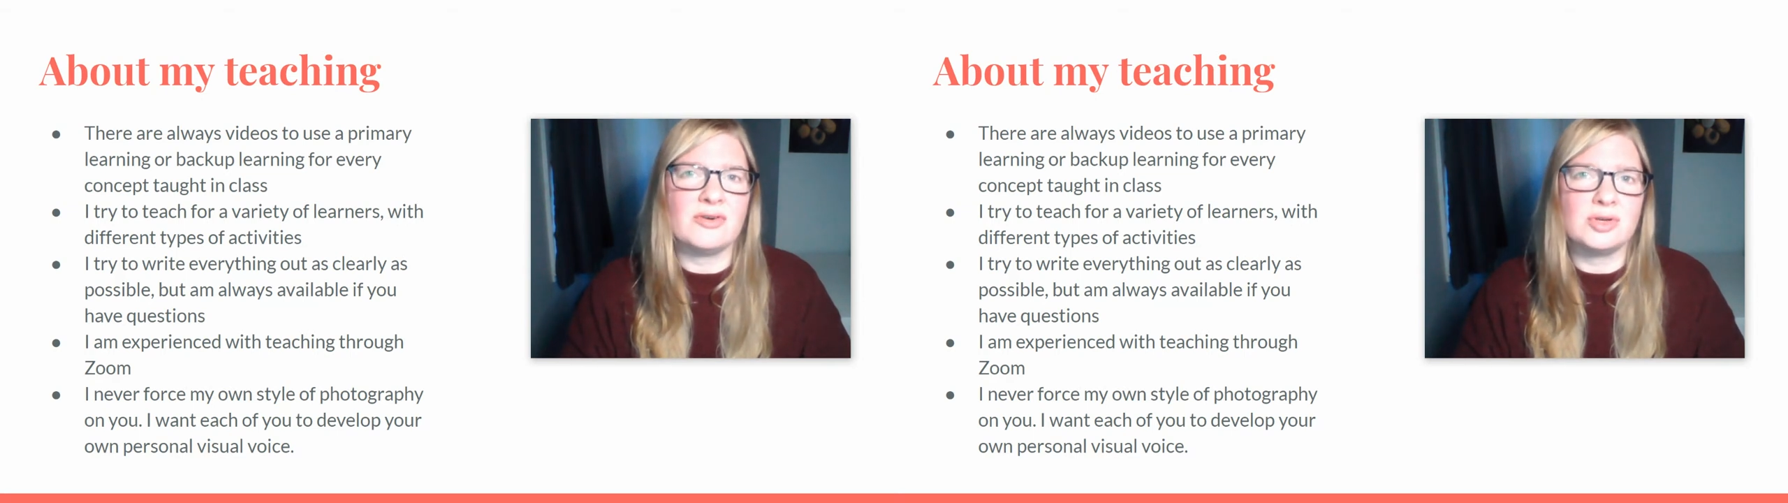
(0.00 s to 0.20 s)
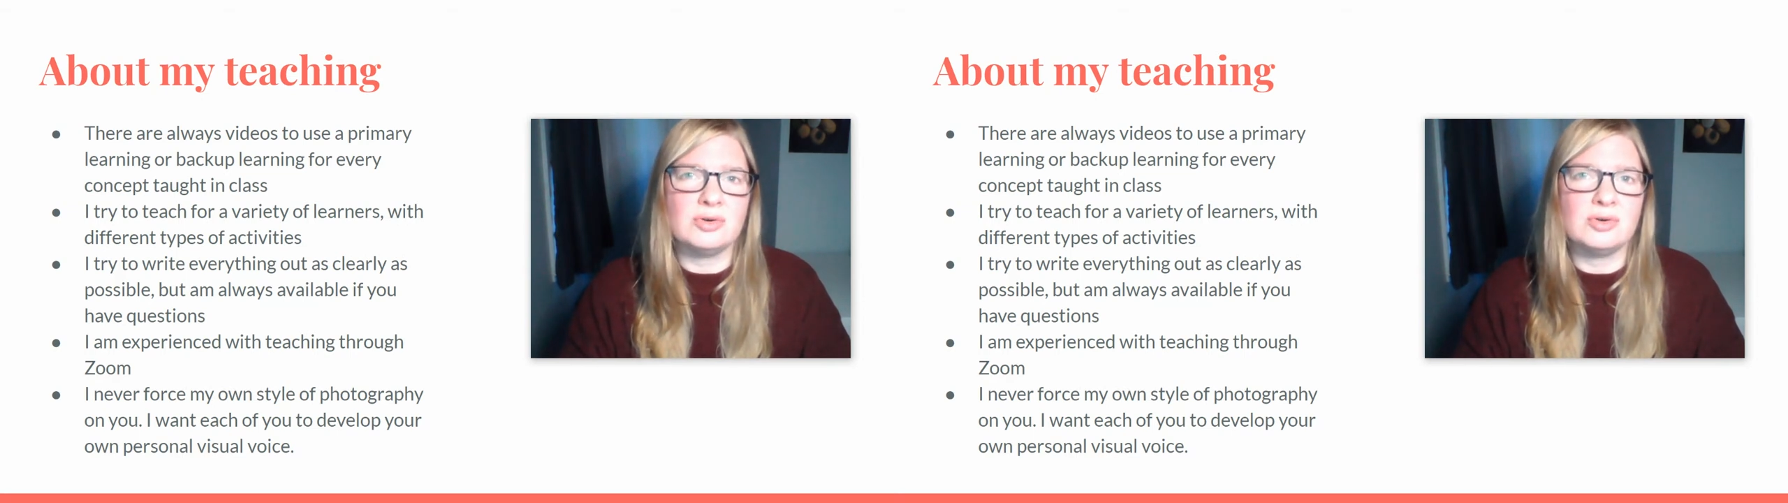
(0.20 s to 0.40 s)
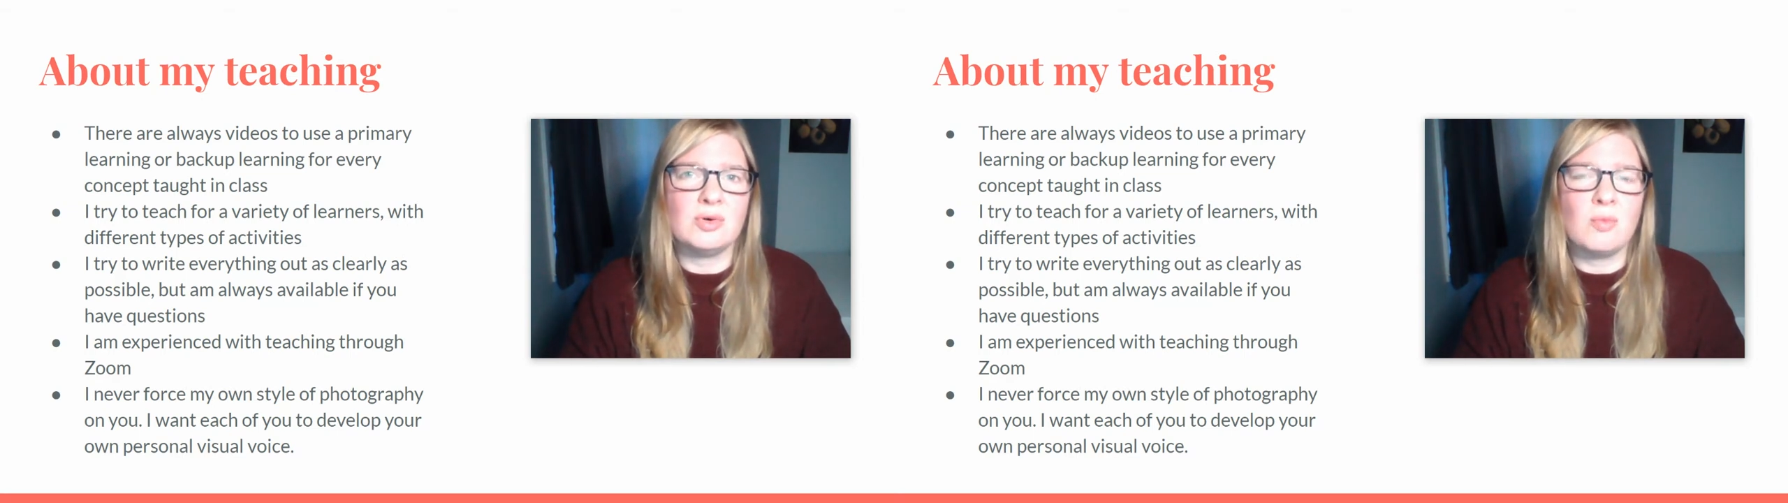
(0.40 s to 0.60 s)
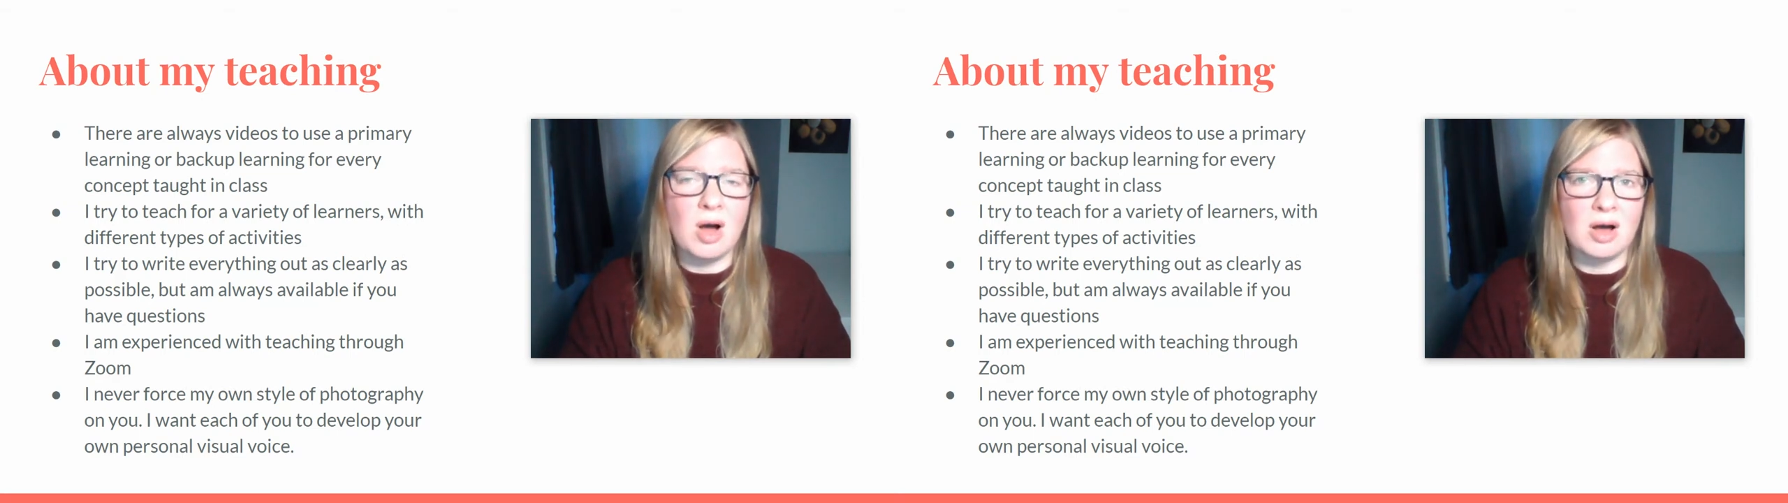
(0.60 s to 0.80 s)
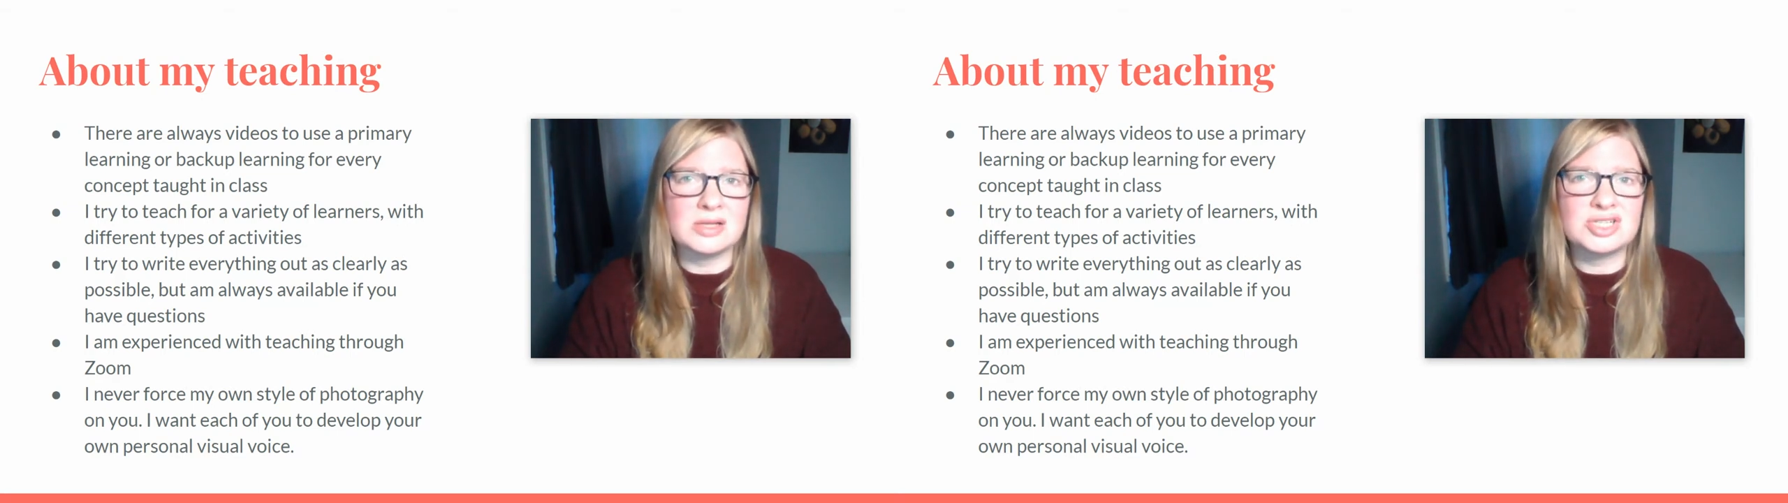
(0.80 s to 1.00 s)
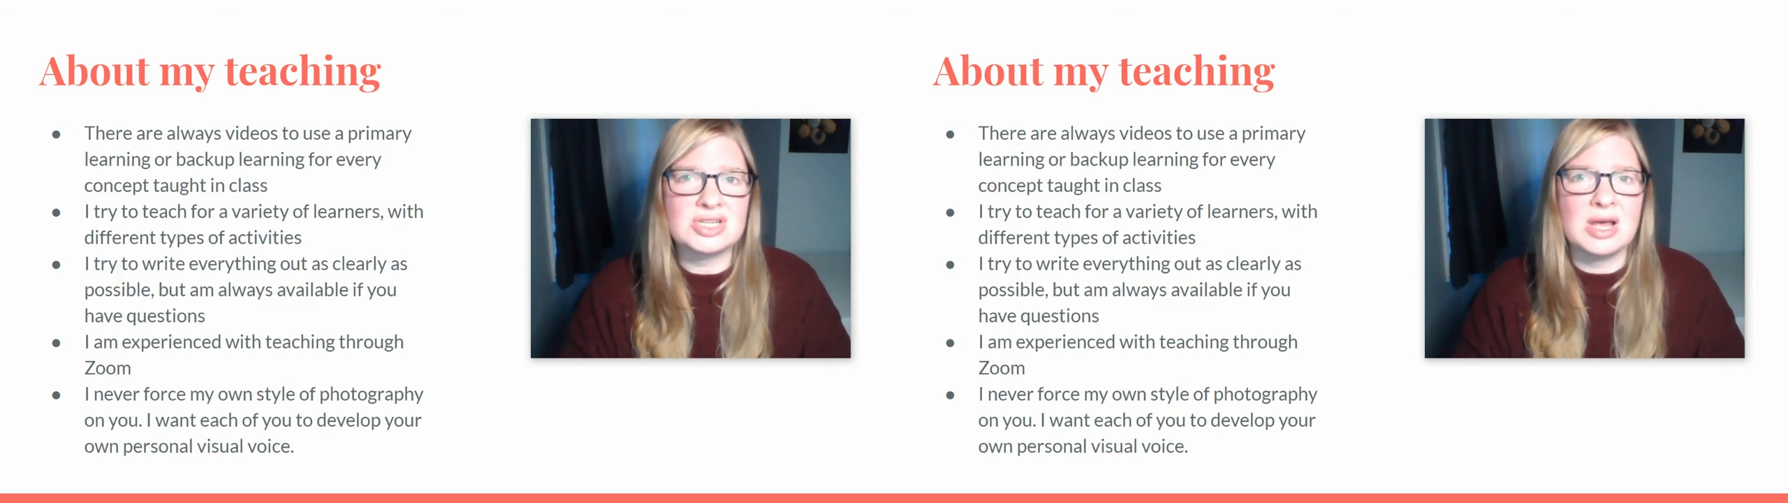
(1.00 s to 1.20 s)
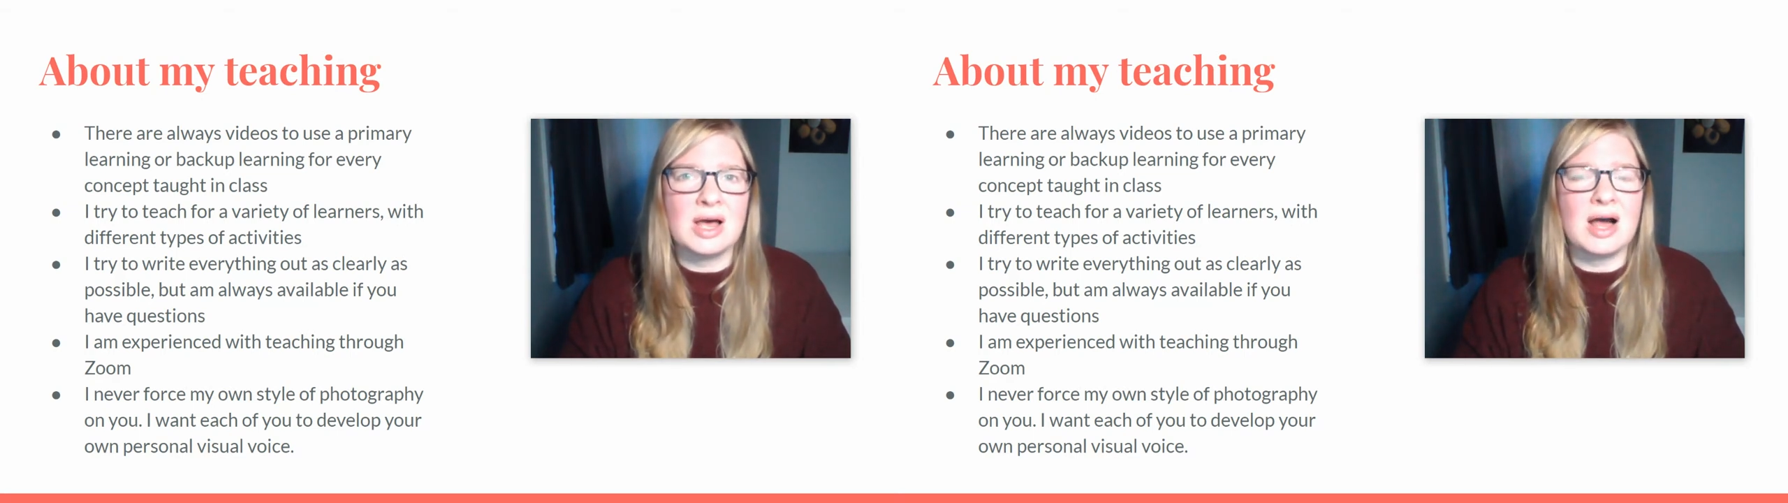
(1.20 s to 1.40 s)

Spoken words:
for you to watch.